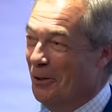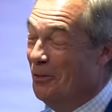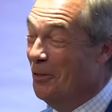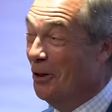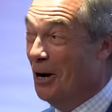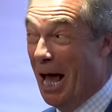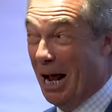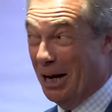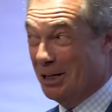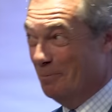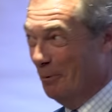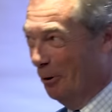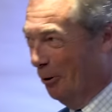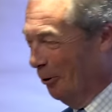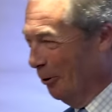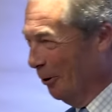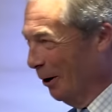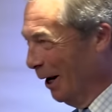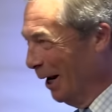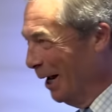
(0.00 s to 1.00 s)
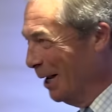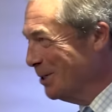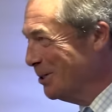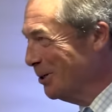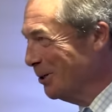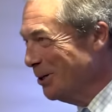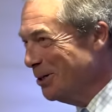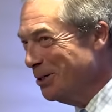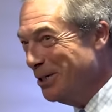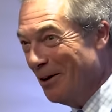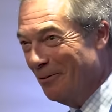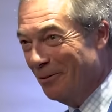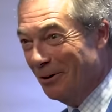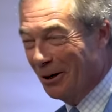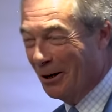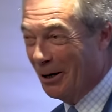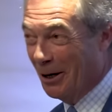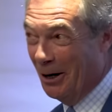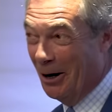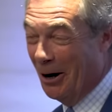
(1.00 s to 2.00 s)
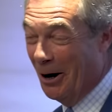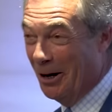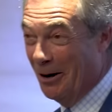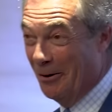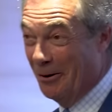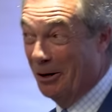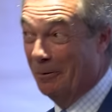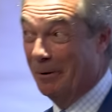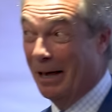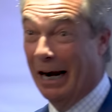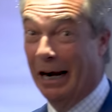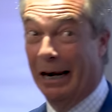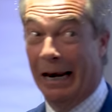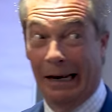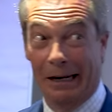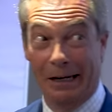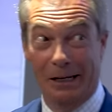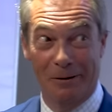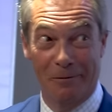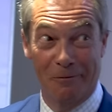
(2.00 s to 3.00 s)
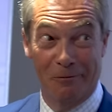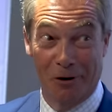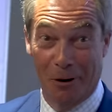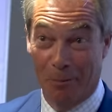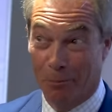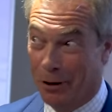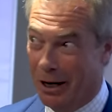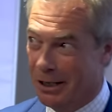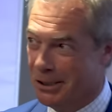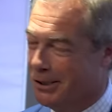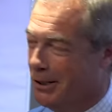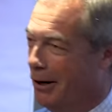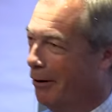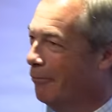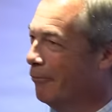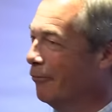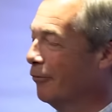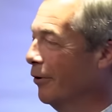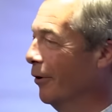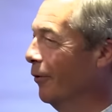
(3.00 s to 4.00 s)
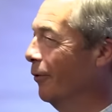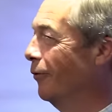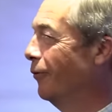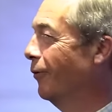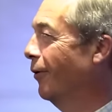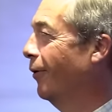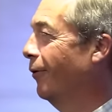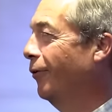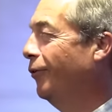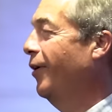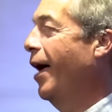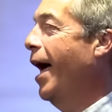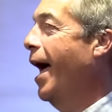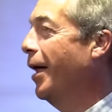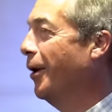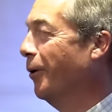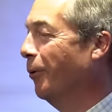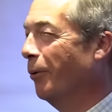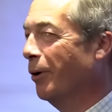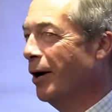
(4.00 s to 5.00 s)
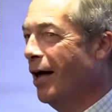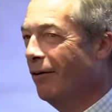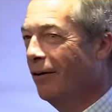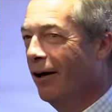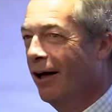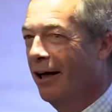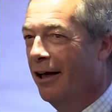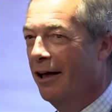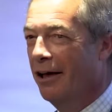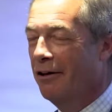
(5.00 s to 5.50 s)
the next morning, it's sort of seven o'clock, and I've got to be in London for a press conference at 10 or whatever,